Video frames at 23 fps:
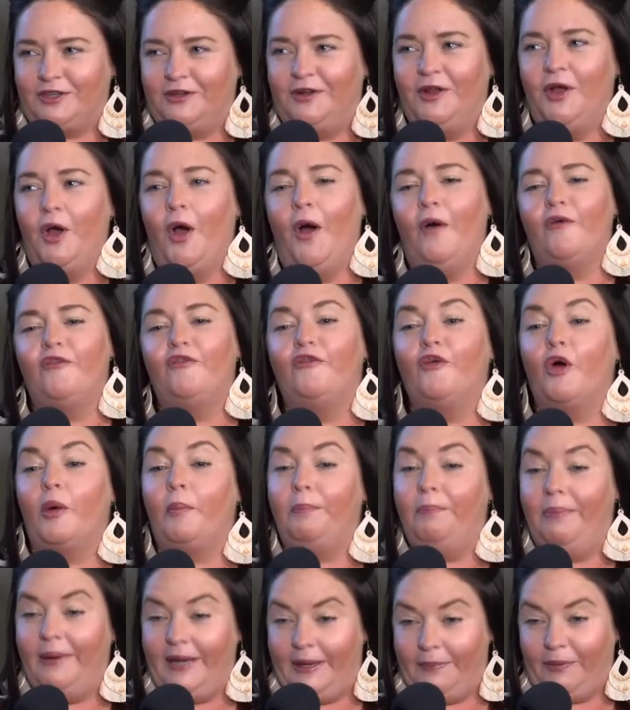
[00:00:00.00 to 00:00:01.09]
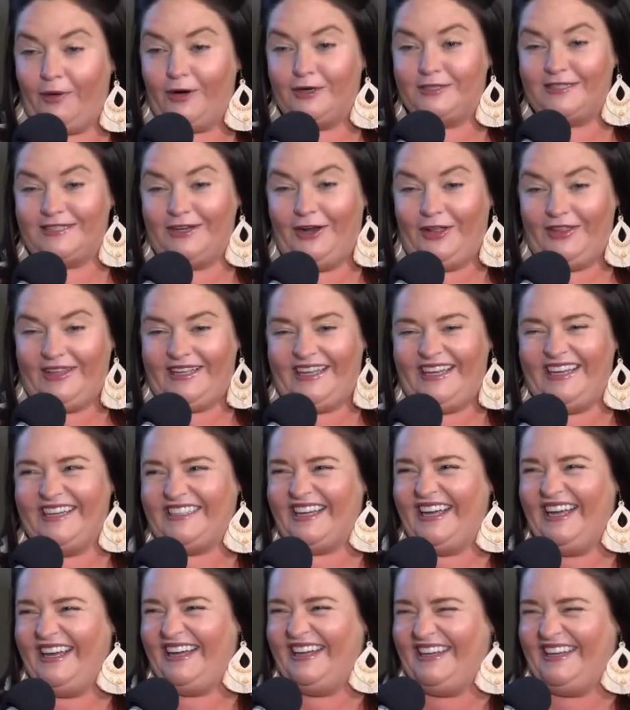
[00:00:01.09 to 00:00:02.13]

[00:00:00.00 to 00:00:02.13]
Bad option for, for you. Me personally. You shoot yourself.